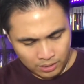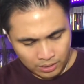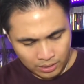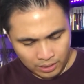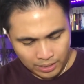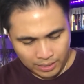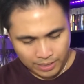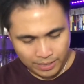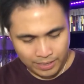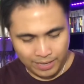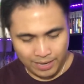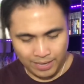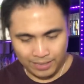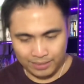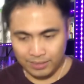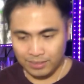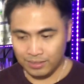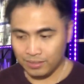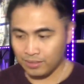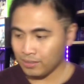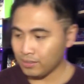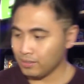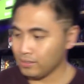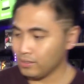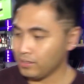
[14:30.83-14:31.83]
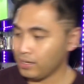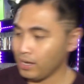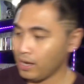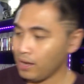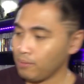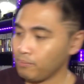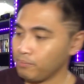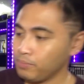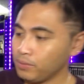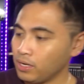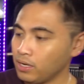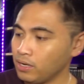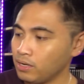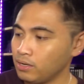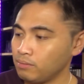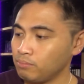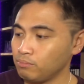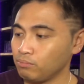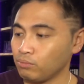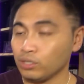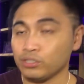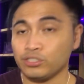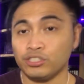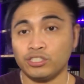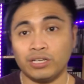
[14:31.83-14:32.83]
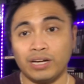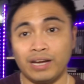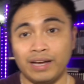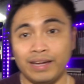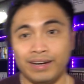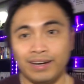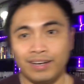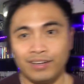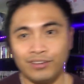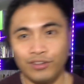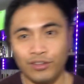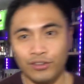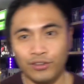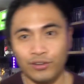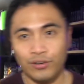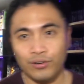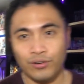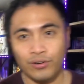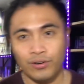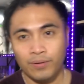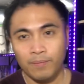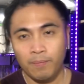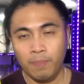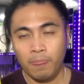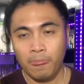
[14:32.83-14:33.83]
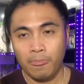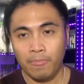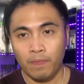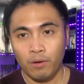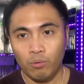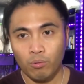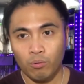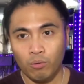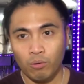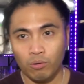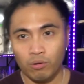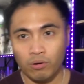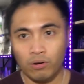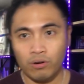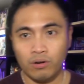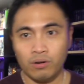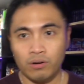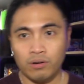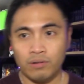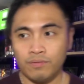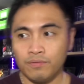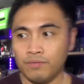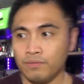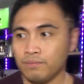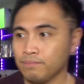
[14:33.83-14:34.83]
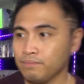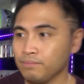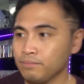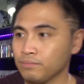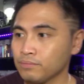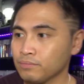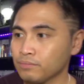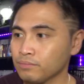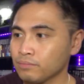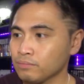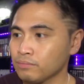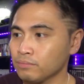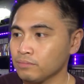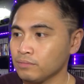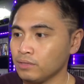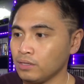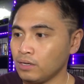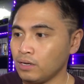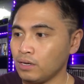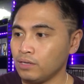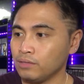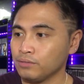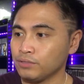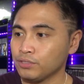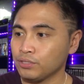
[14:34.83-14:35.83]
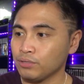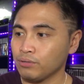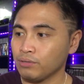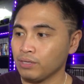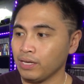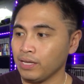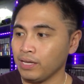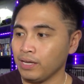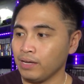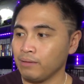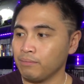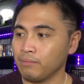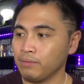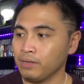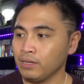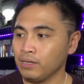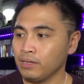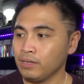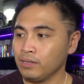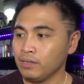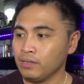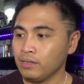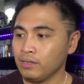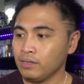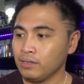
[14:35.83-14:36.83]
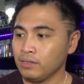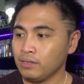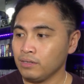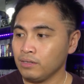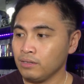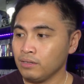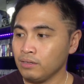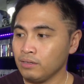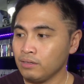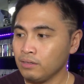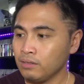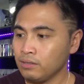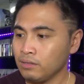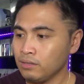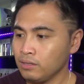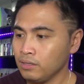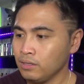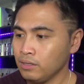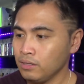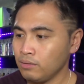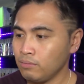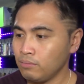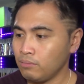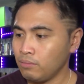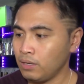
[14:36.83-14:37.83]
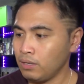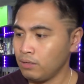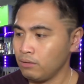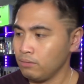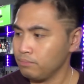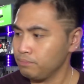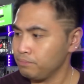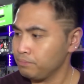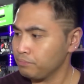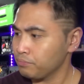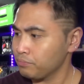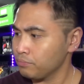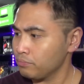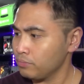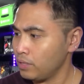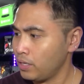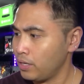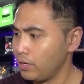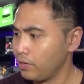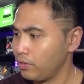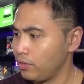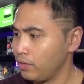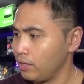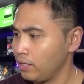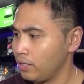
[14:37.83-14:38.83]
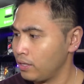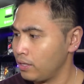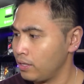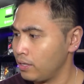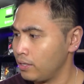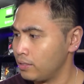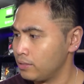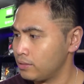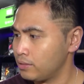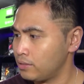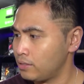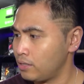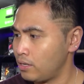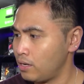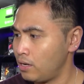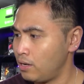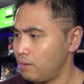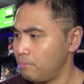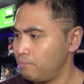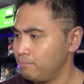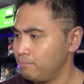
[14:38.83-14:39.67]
And next, Condemned Bloodshot, another horror shooting game. Well, I think it's I